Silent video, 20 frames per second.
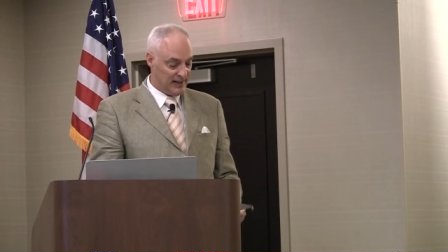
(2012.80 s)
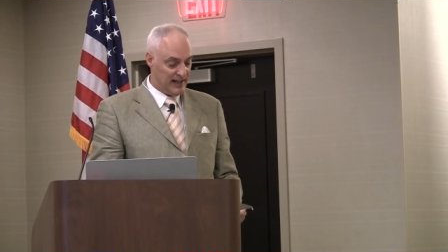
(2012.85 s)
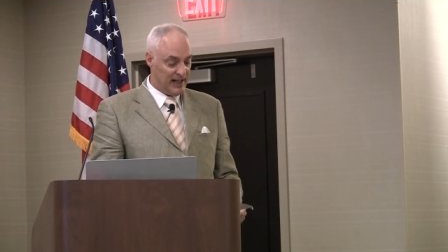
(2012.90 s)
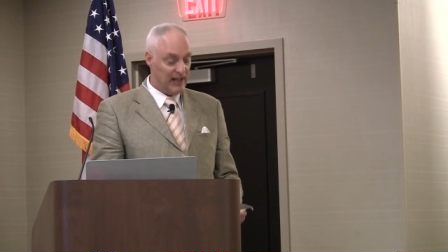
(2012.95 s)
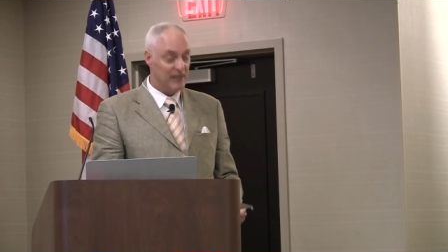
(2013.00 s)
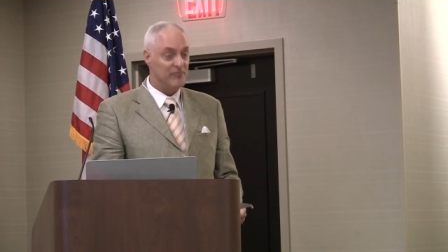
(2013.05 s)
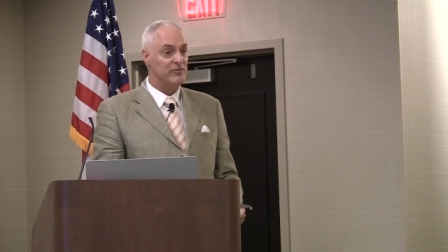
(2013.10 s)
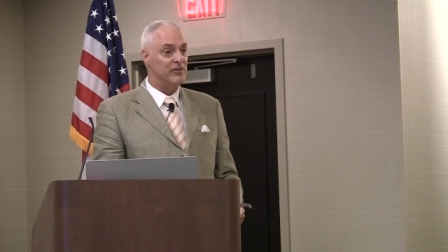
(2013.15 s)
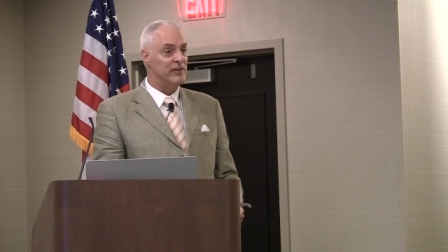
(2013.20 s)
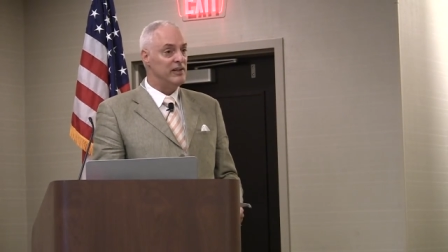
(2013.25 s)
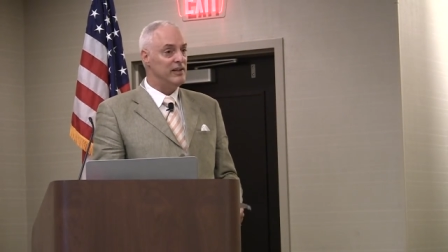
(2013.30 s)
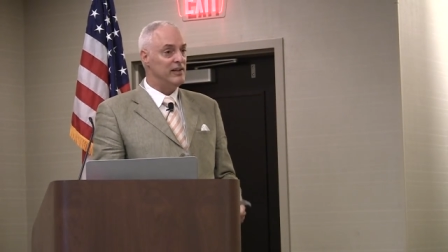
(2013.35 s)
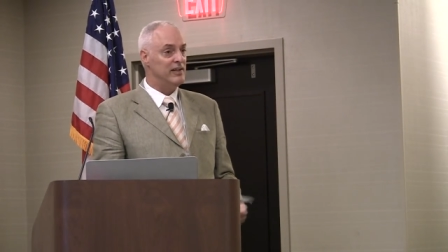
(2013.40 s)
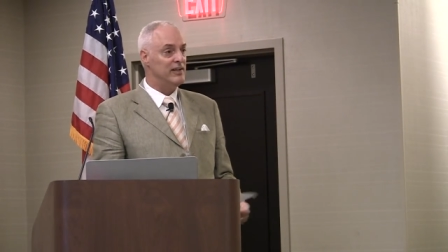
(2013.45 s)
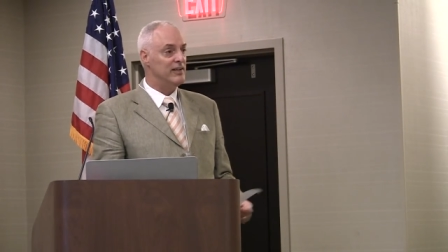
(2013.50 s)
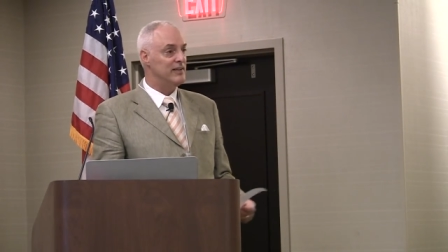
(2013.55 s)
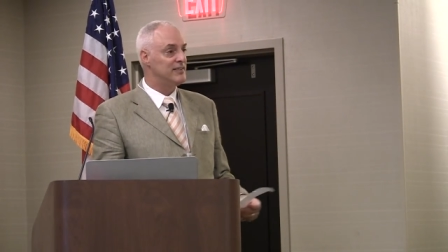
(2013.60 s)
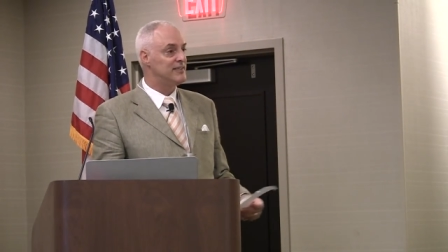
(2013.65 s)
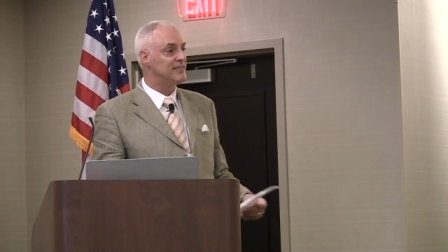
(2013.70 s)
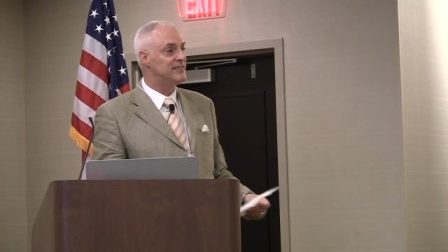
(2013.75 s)
Every
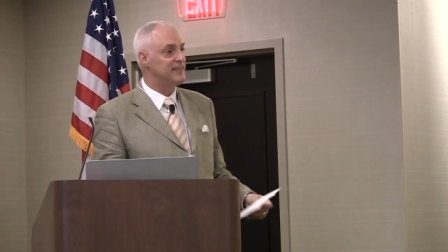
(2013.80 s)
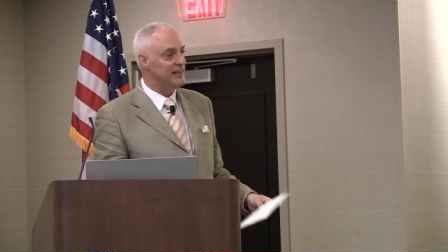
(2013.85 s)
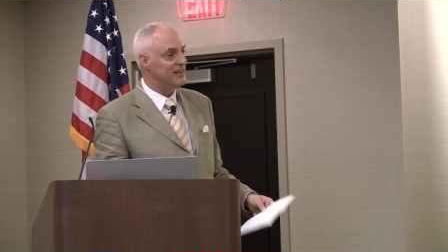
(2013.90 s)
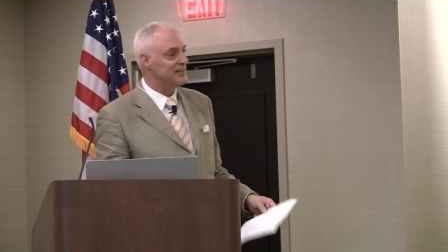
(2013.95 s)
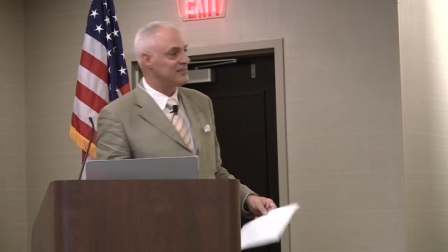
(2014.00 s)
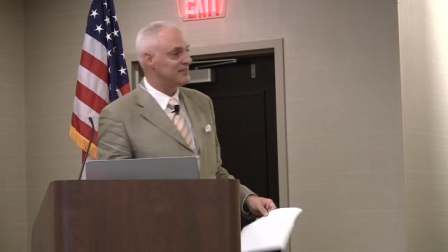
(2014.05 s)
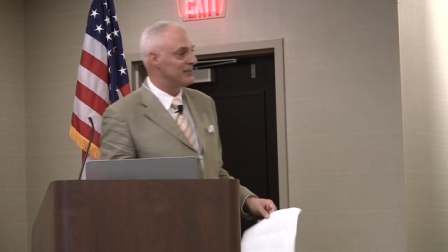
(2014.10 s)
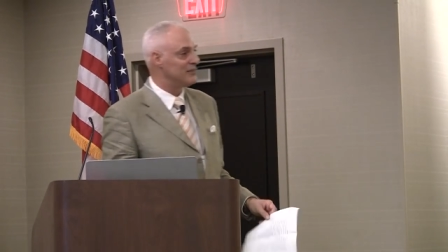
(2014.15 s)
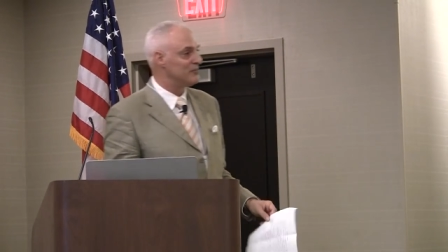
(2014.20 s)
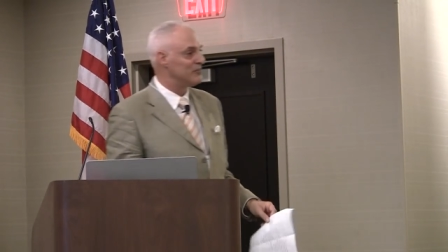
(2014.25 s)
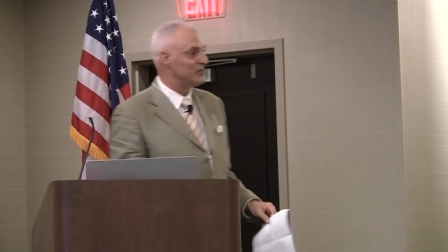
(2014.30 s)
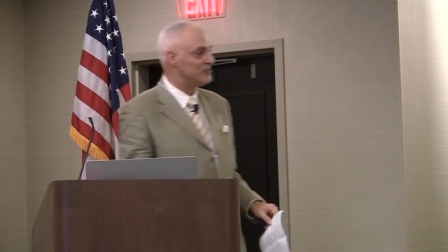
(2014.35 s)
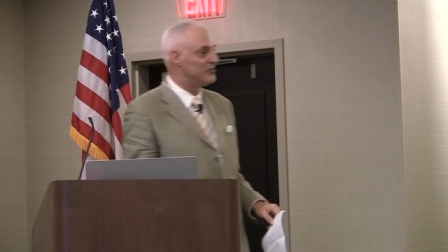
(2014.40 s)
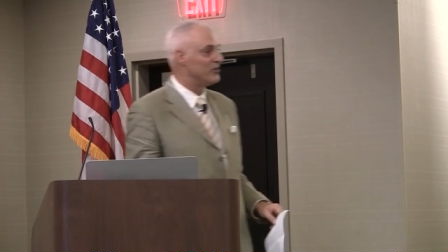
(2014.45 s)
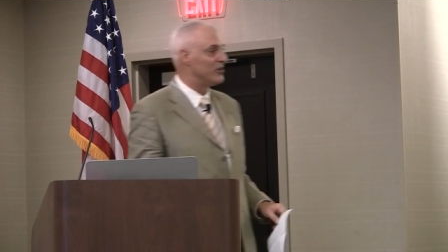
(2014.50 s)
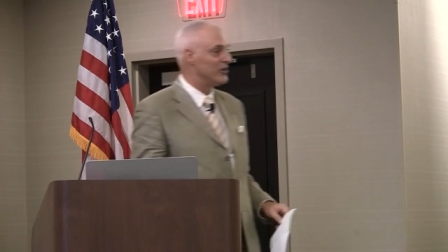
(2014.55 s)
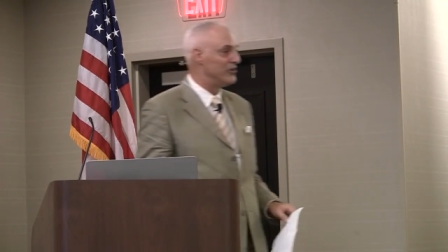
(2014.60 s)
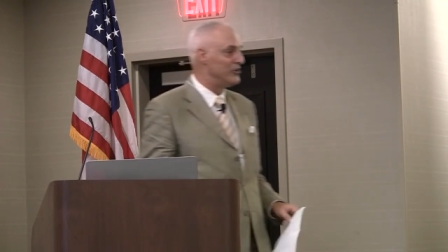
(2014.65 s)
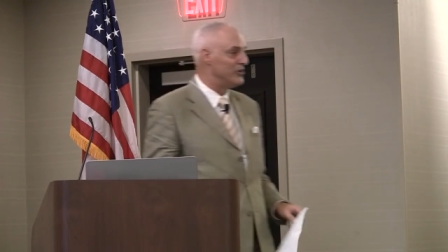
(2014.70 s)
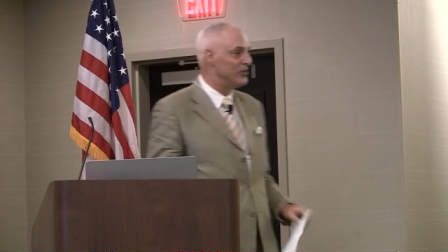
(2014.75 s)
citizen
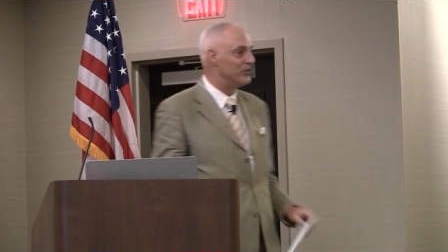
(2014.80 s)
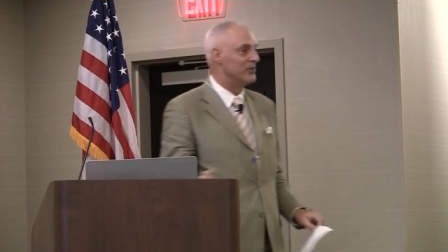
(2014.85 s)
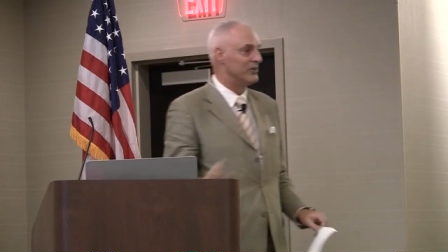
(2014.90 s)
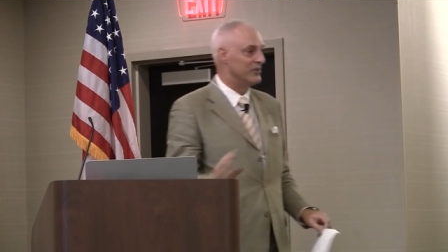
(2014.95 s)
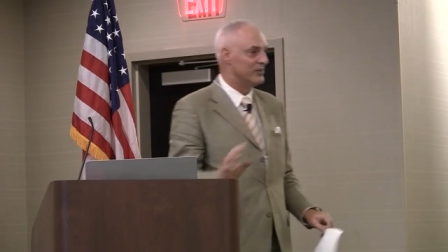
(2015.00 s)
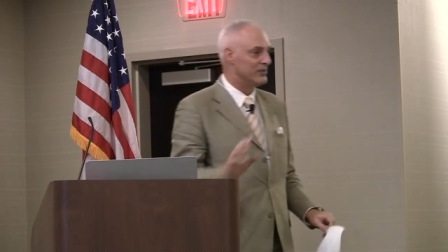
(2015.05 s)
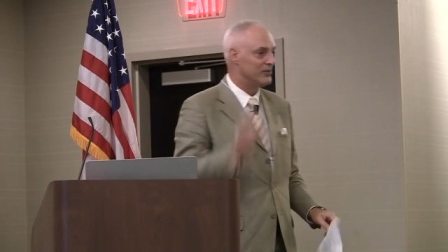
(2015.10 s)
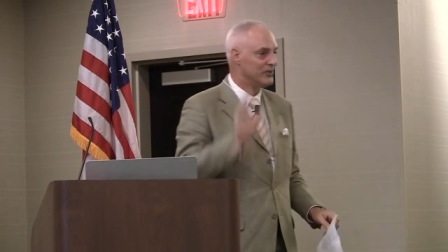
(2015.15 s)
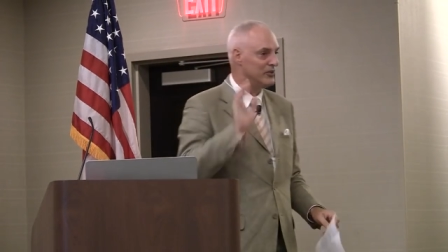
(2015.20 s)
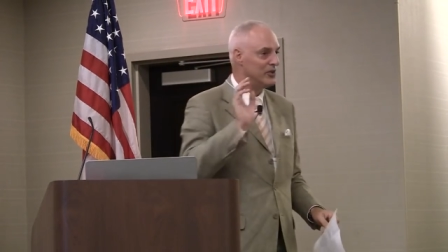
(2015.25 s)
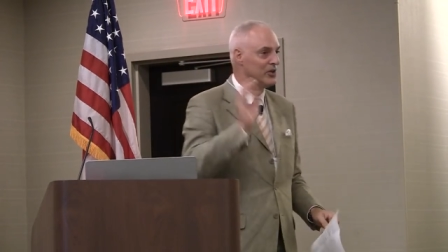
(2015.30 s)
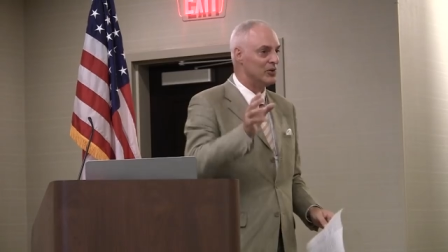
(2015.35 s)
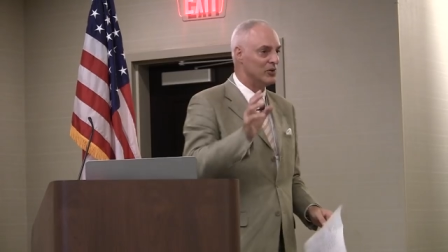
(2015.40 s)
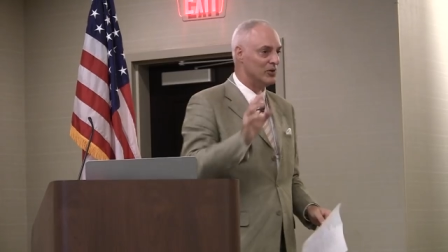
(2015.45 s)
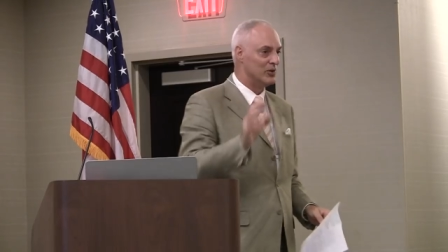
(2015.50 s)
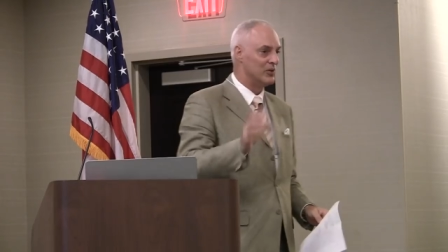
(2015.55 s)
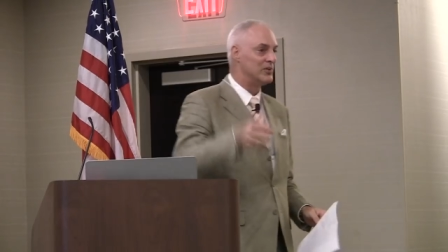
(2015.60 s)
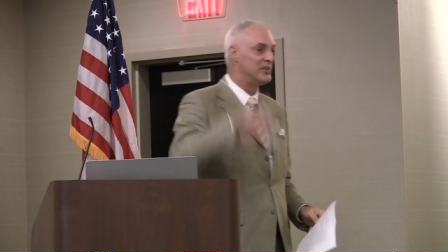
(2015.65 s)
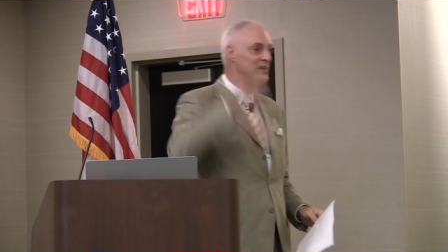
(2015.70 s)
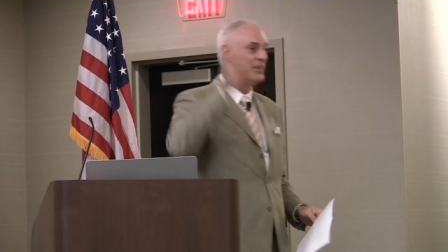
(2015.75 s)
before Newton
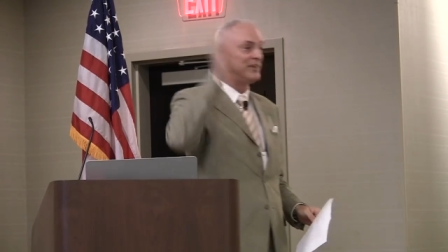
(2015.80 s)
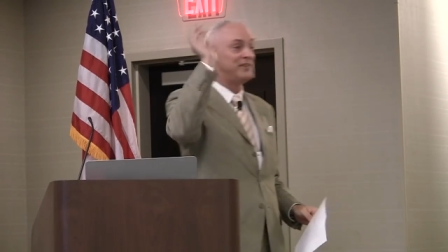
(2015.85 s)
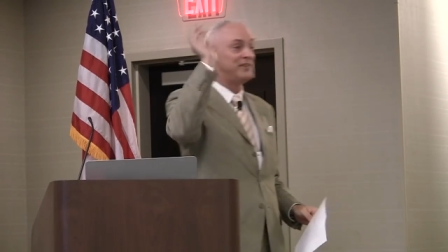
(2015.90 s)
knew to